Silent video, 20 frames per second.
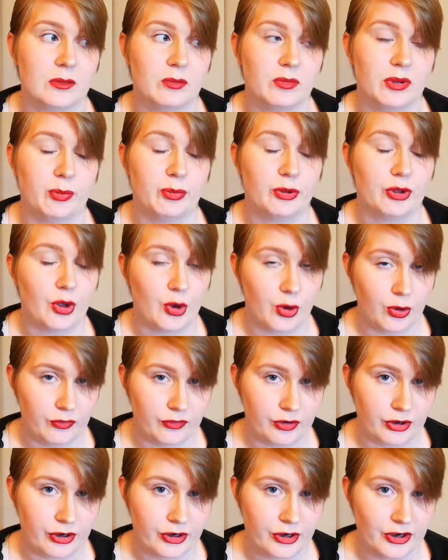people
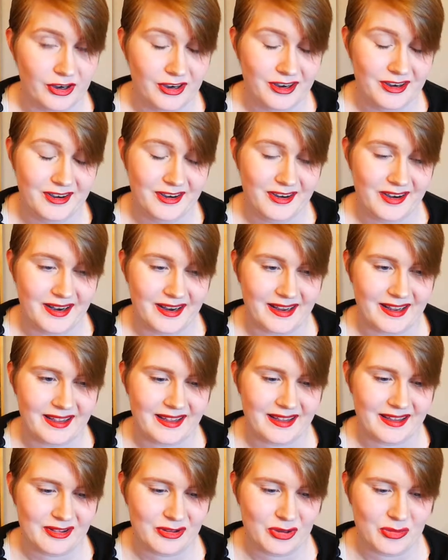over
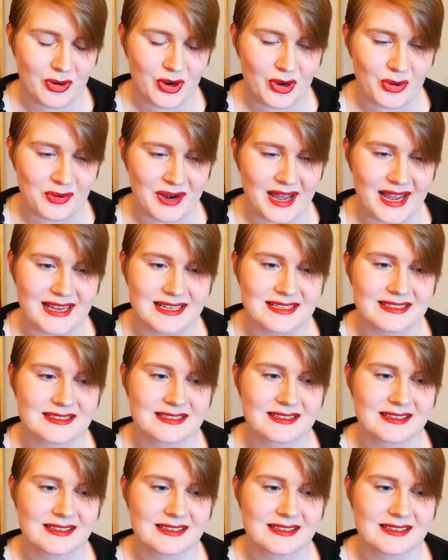tomorrow night,